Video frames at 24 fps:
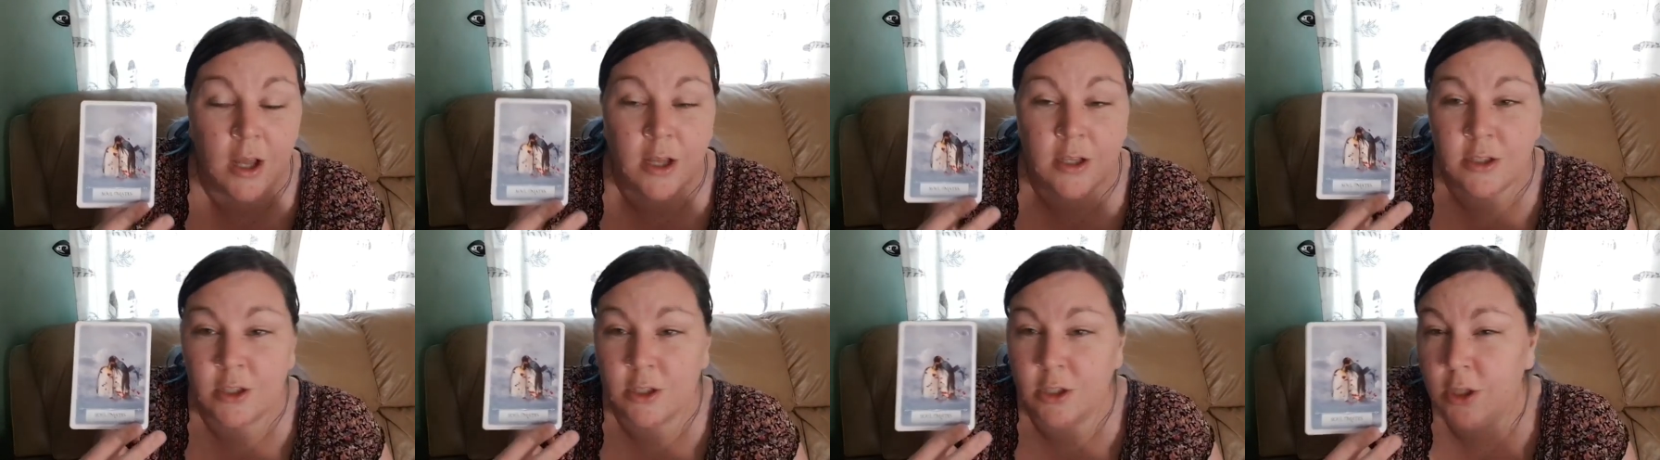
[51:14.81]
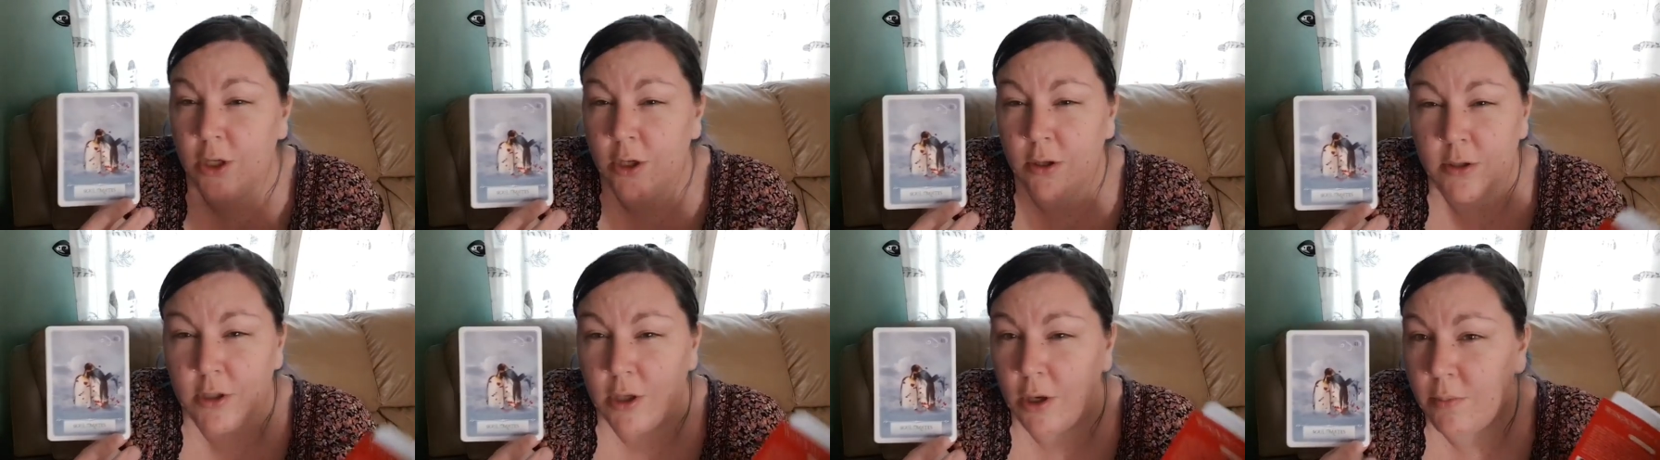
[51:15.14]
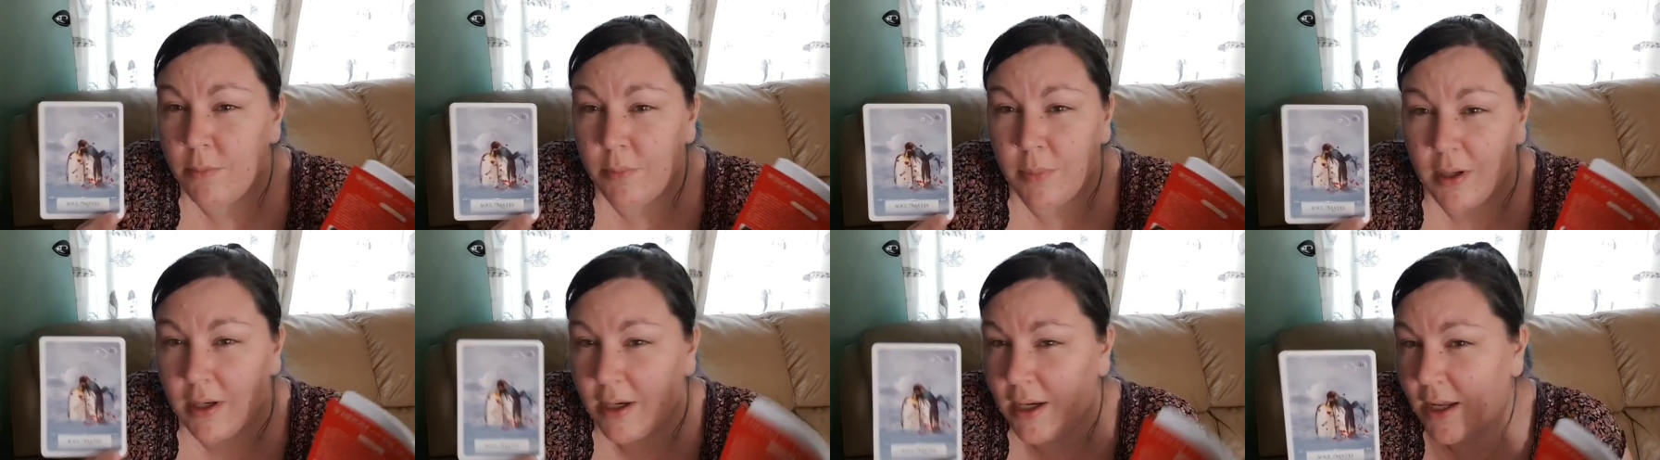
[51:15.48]
so you
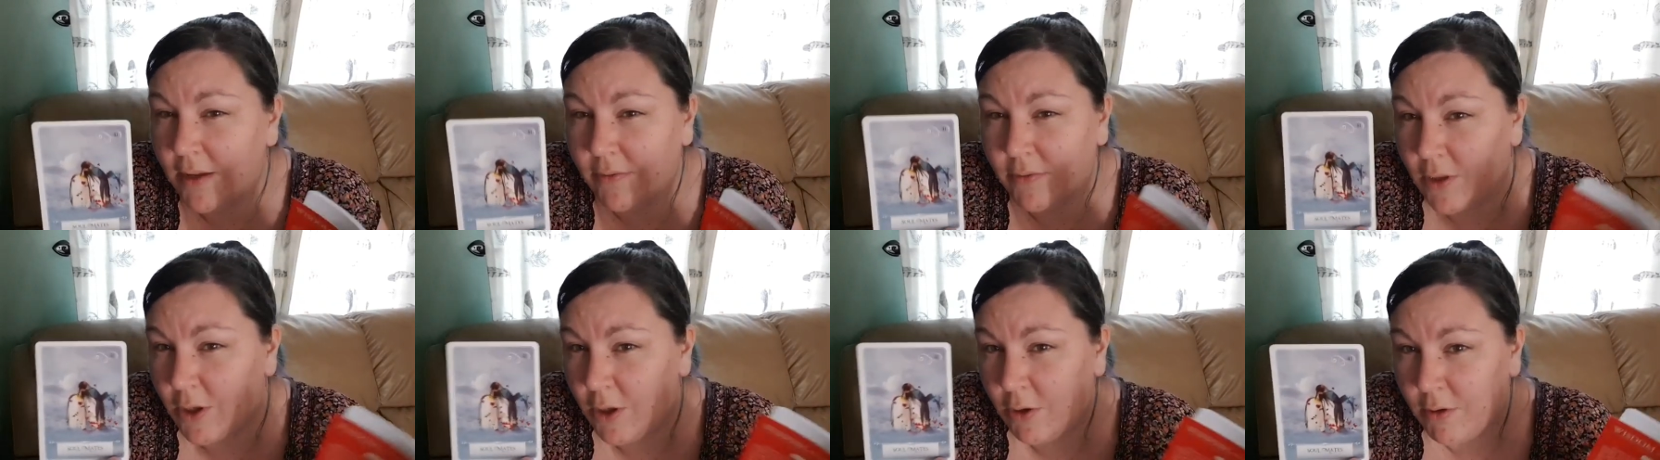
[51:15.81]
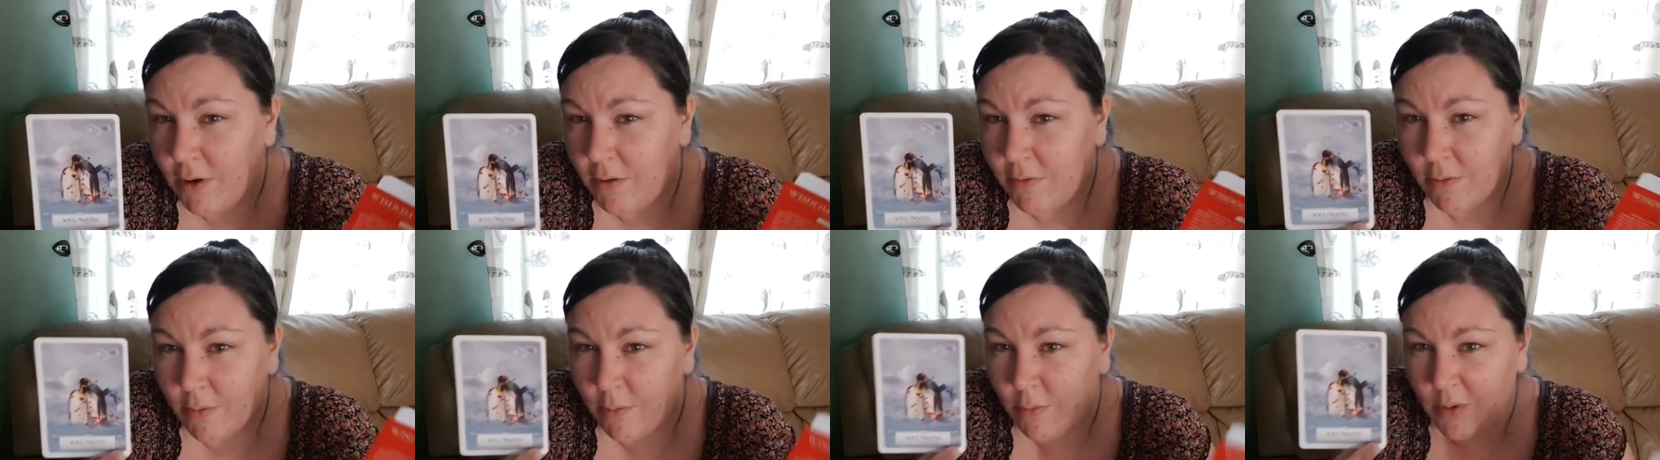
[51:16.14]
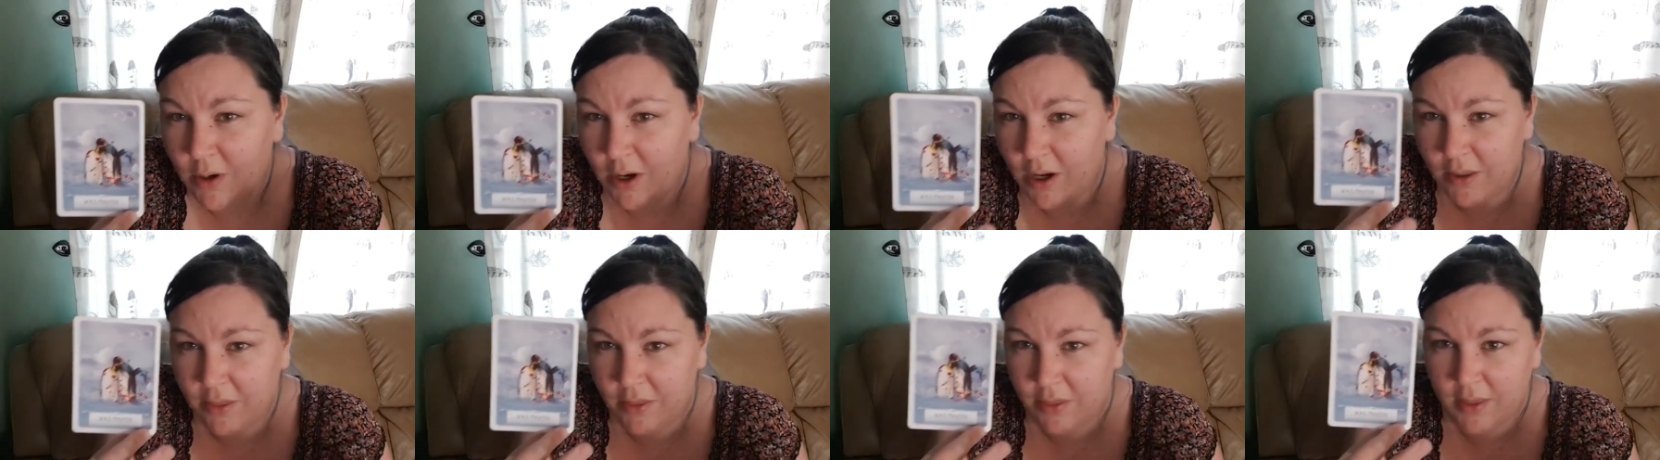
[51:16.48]
don't believe that you're even
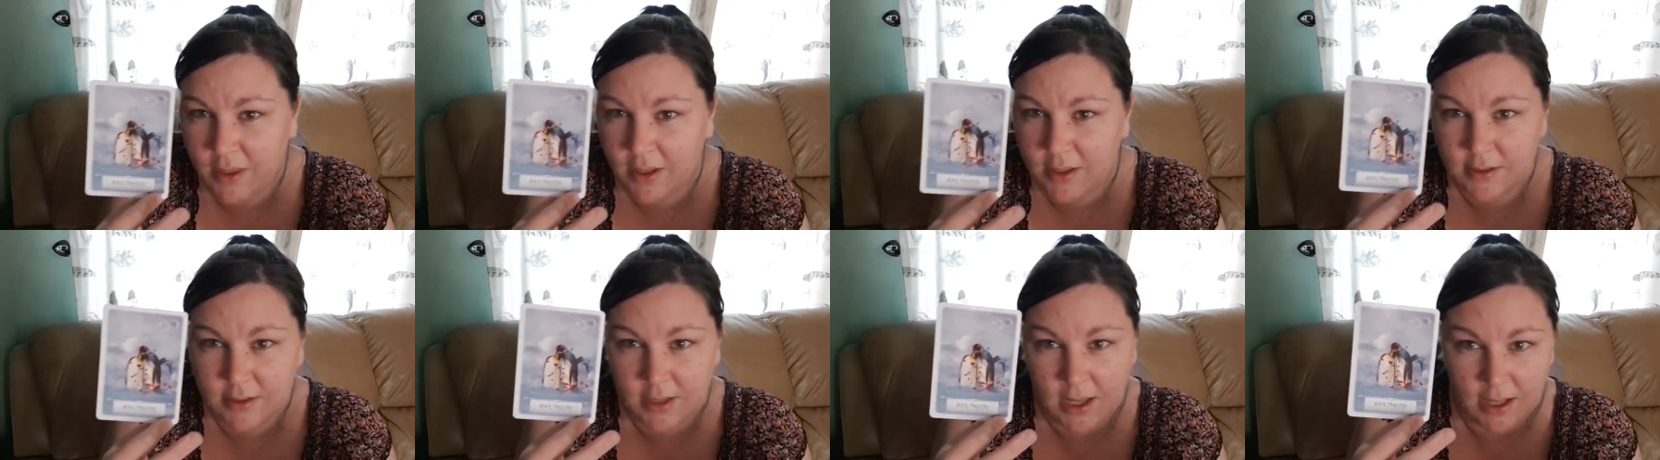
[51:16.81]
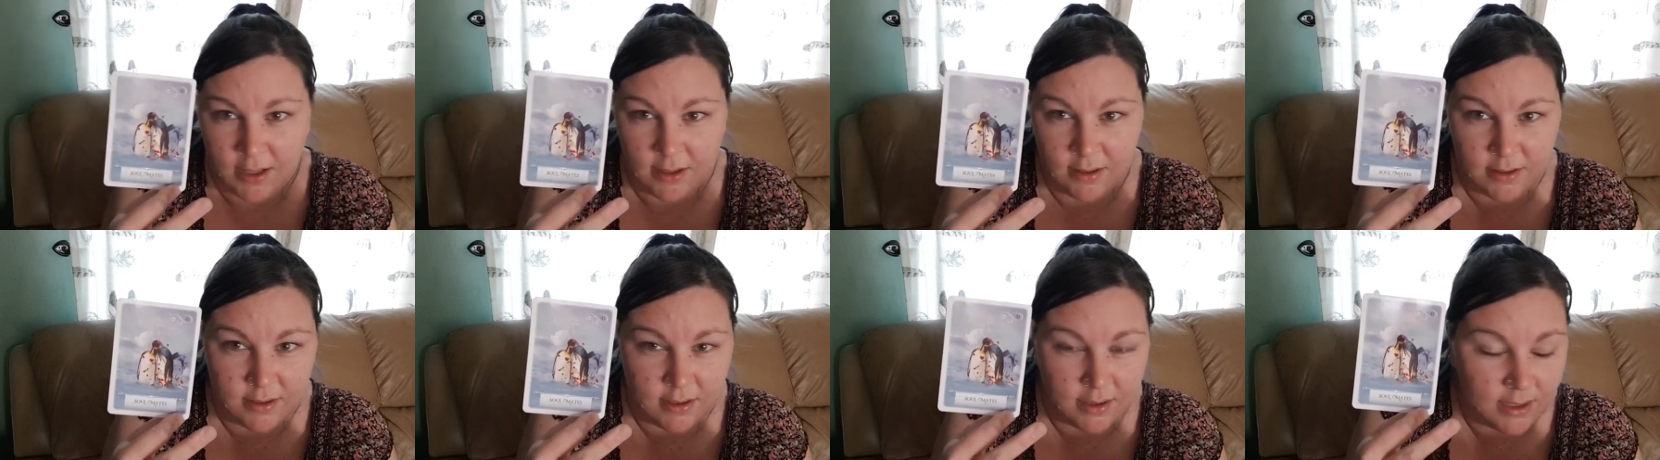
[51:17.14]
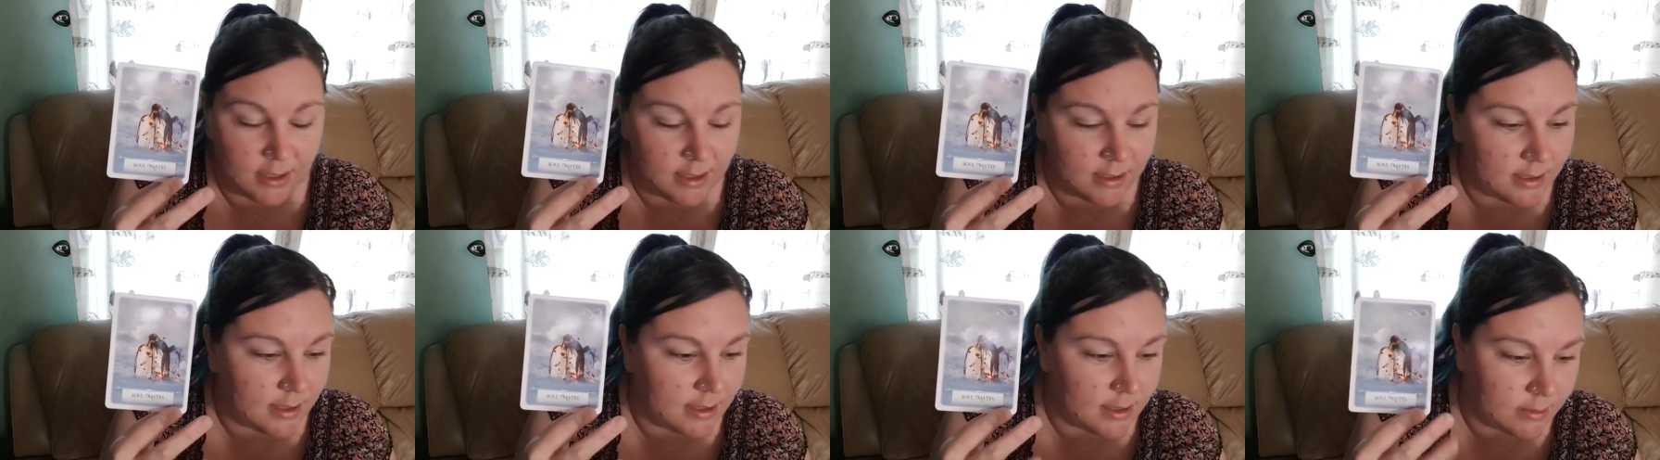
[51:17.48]
worth this cancer
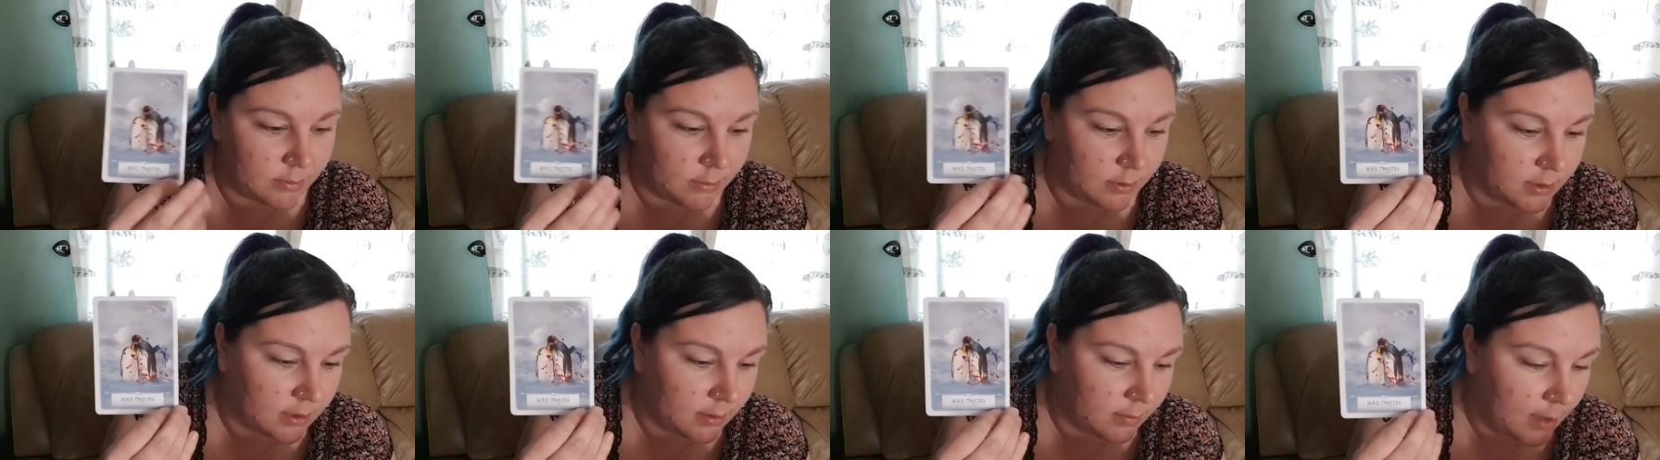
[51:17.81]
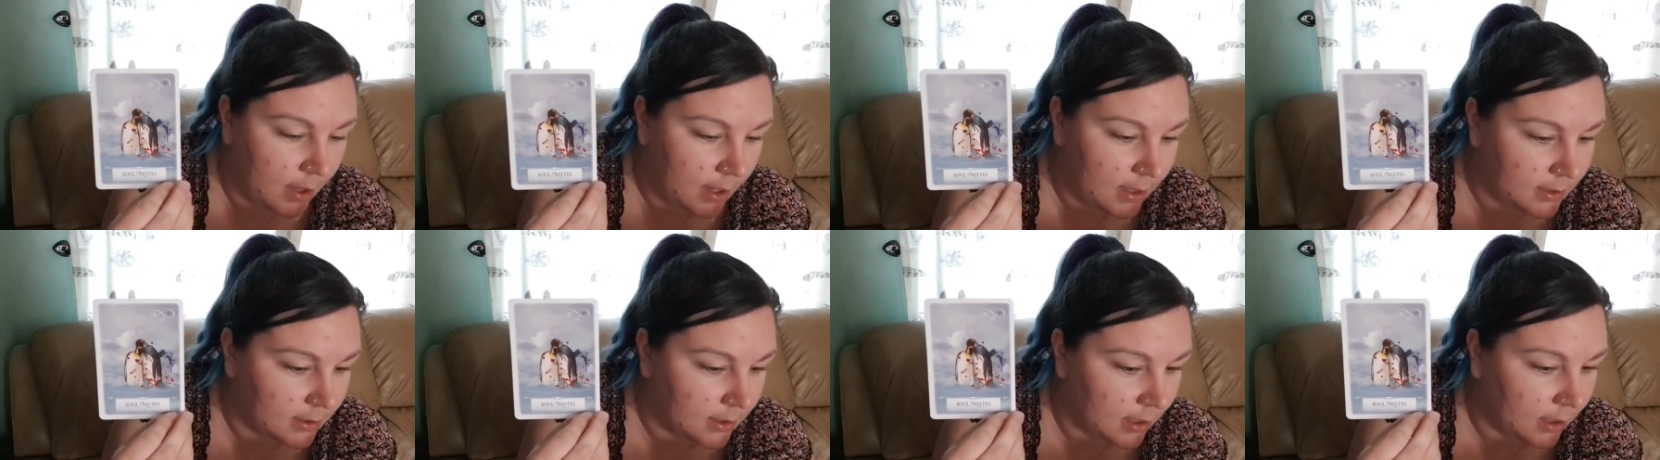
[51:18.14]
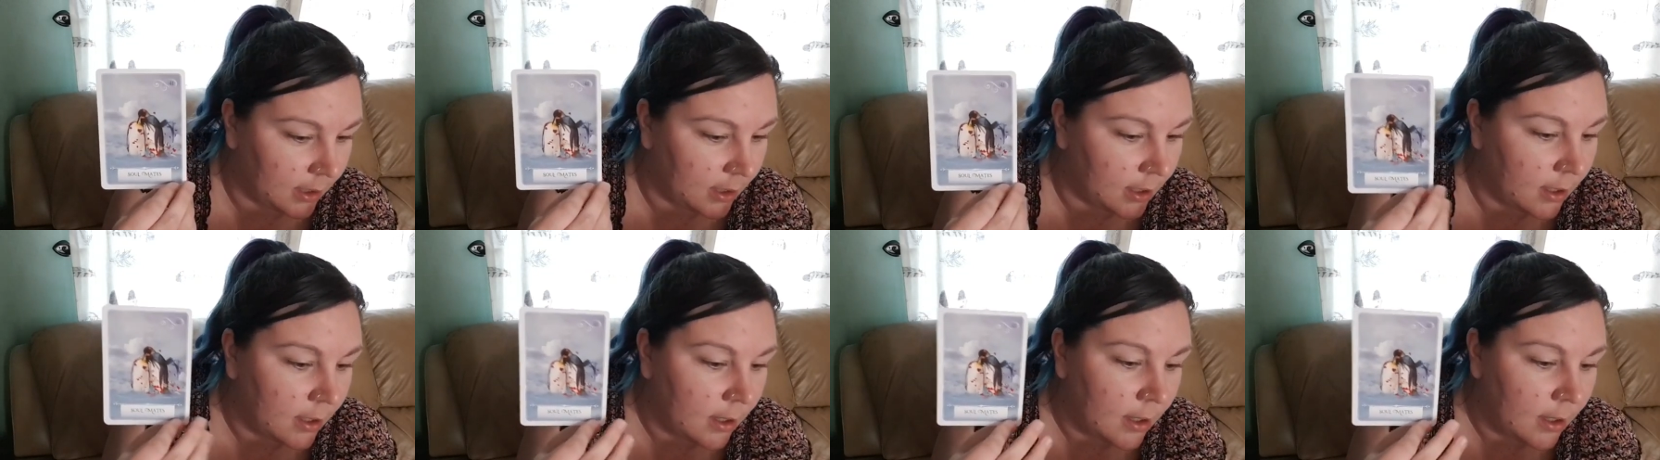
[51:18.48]
this is what's amazing